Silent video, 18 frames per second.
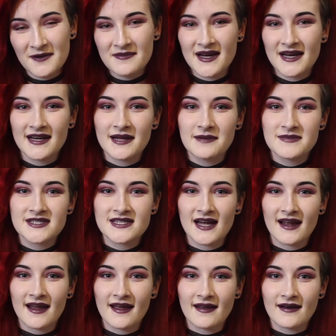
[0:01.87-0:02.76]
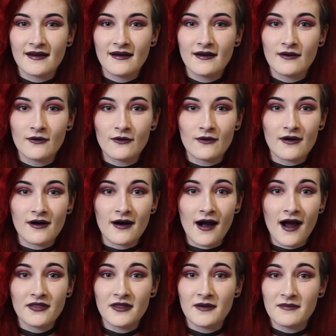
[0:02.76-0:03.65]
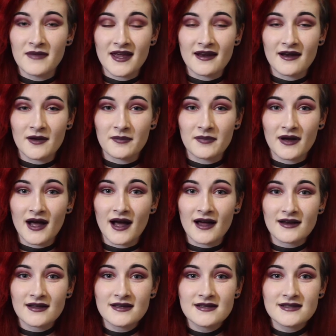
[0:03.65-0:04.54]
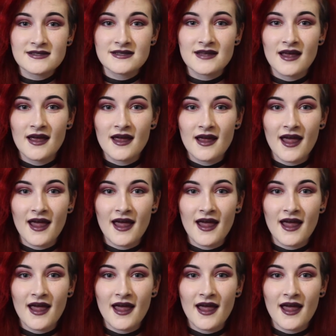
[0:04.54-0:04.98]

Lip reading: My name's Diana, or TheMadeUpGoddess,